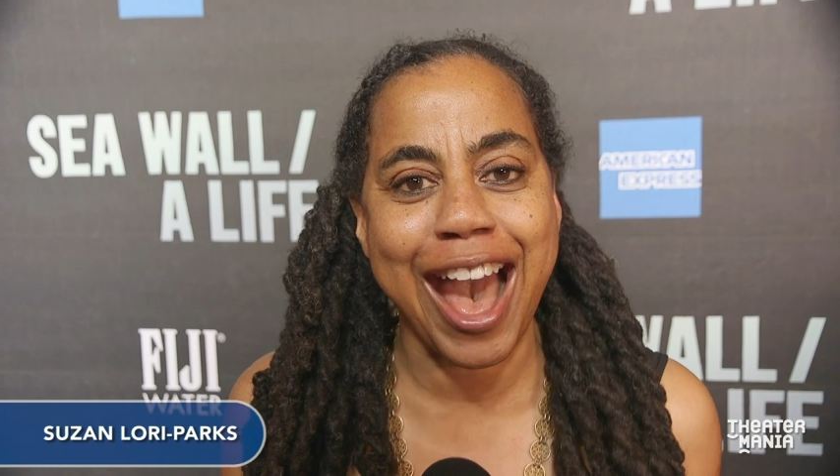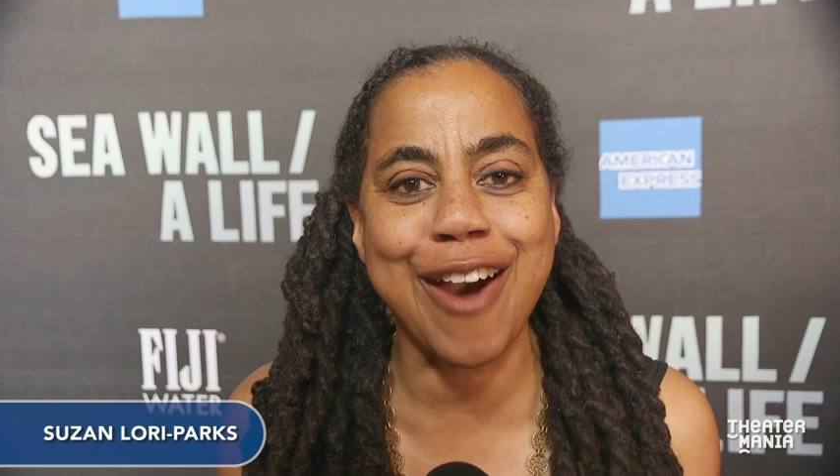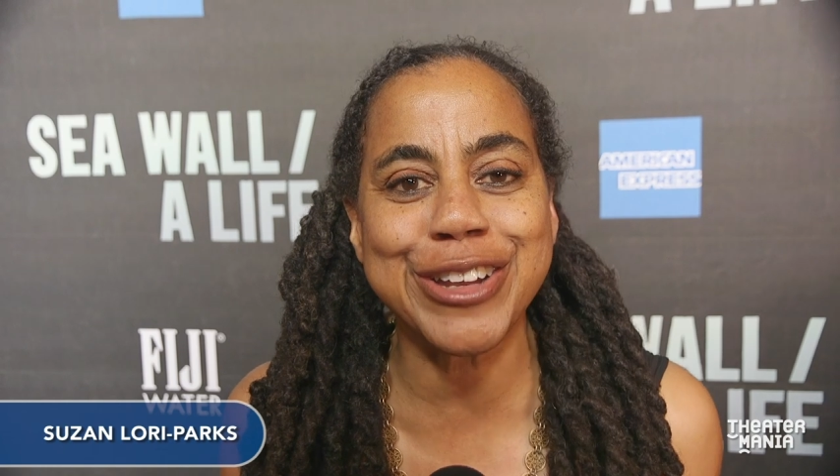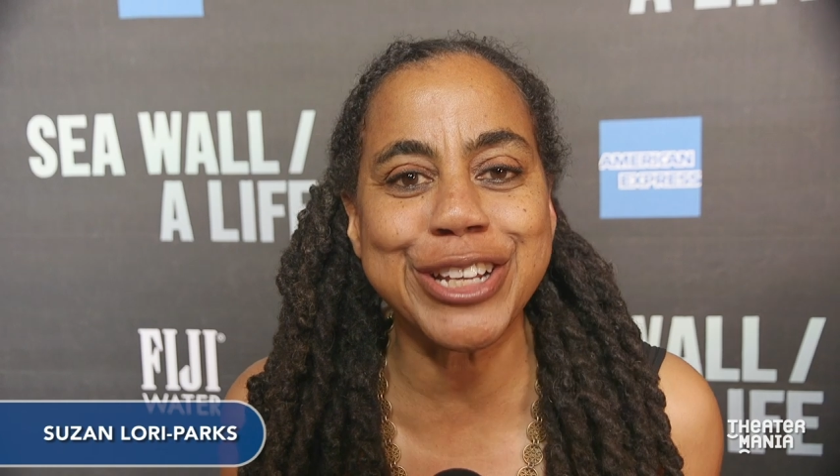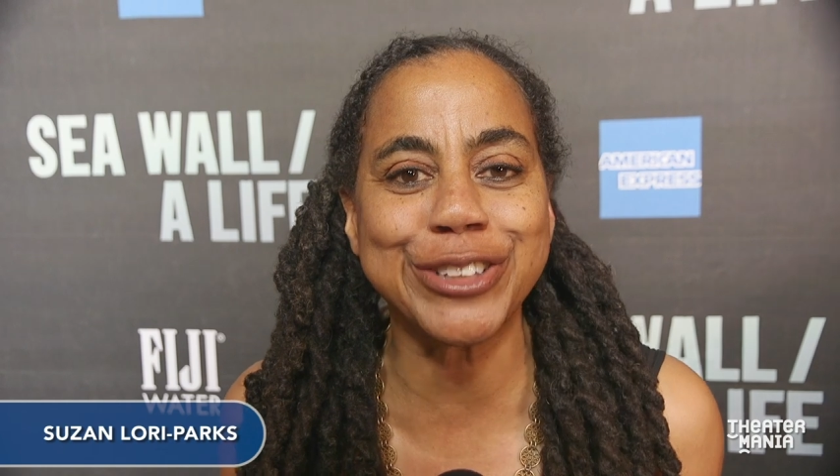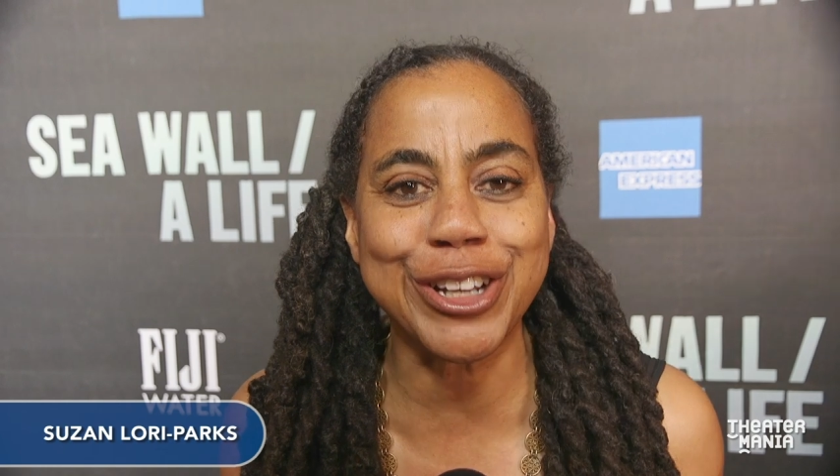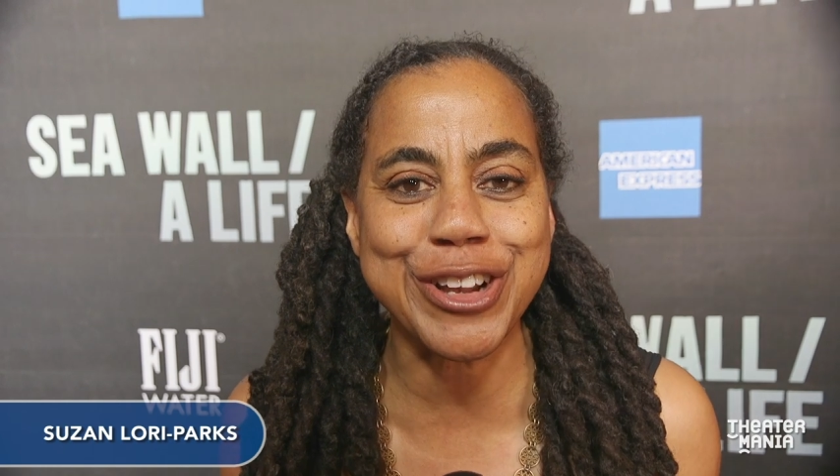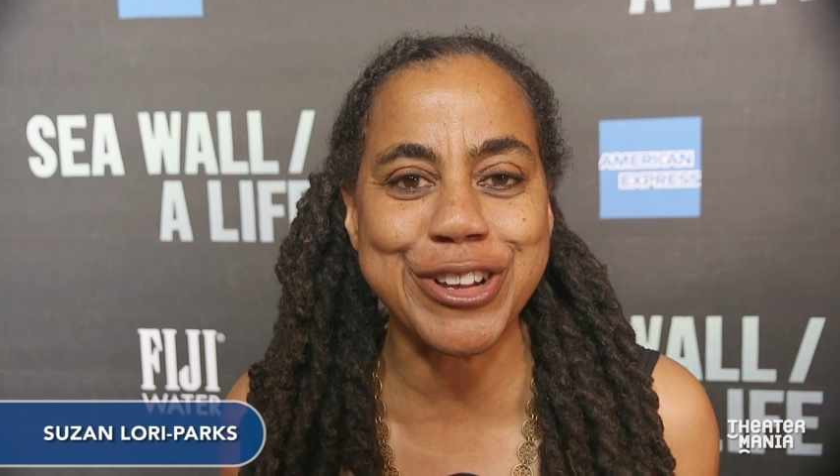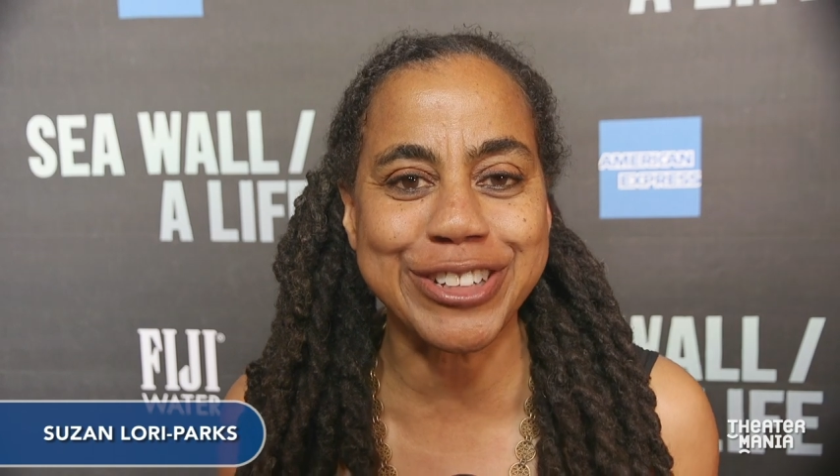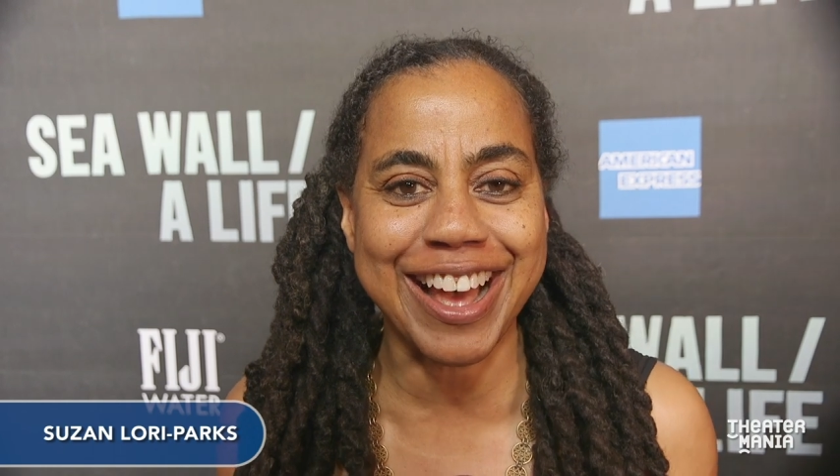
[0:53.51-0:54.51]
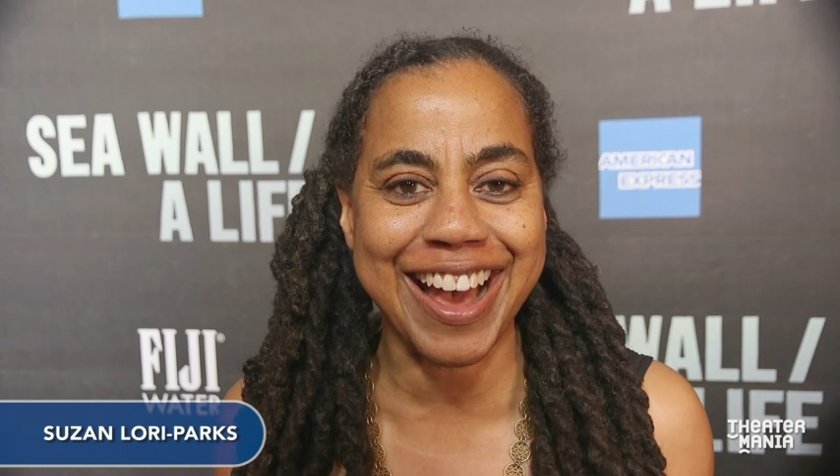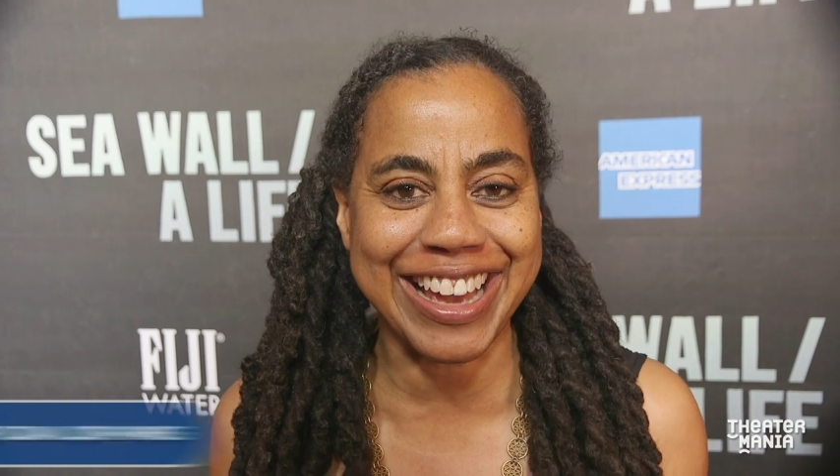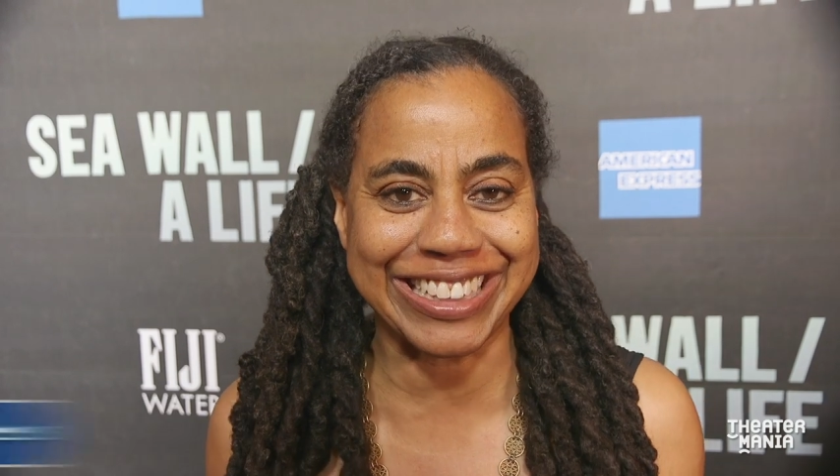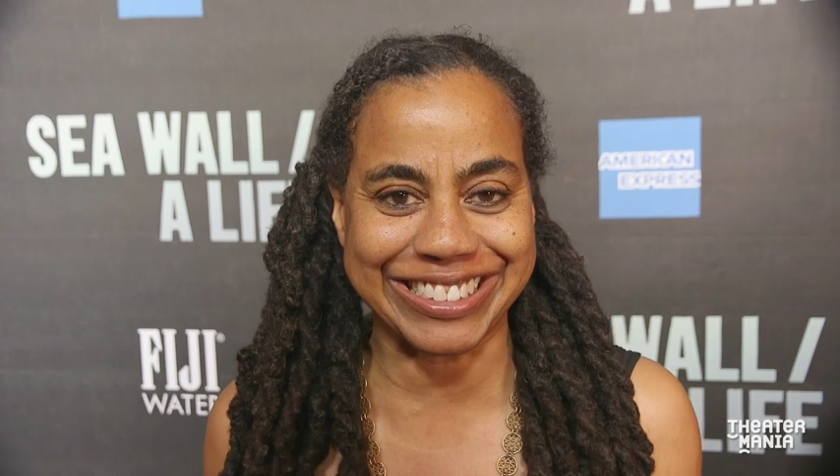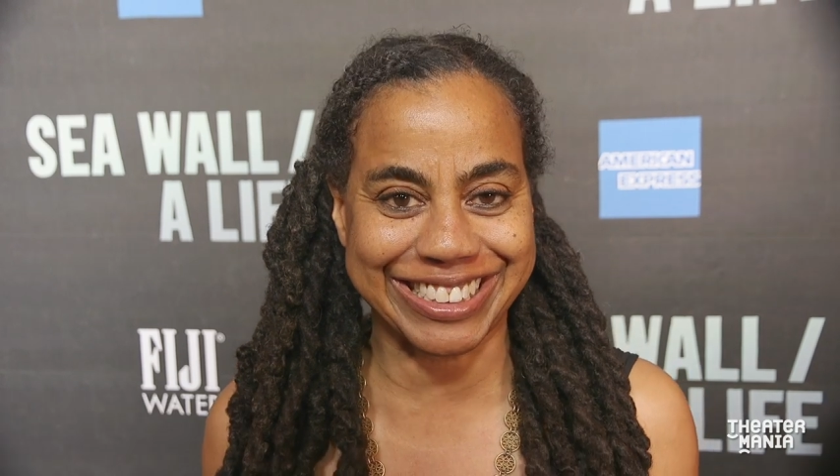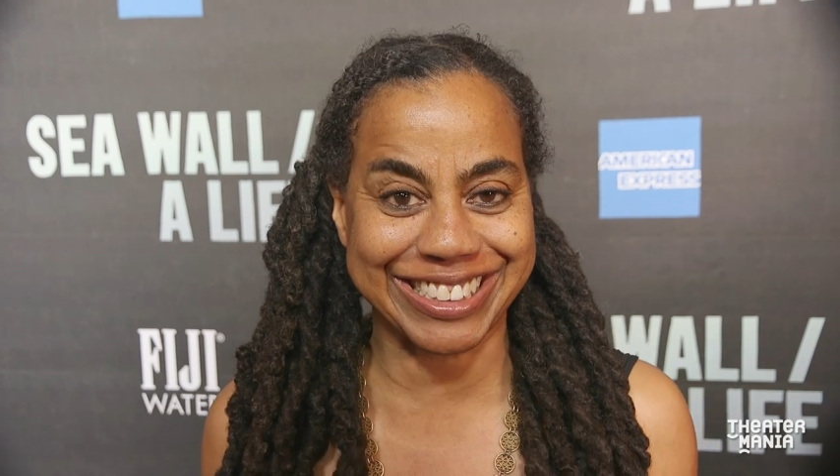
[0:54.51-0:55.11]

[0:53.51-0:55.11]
how do you learn your lines?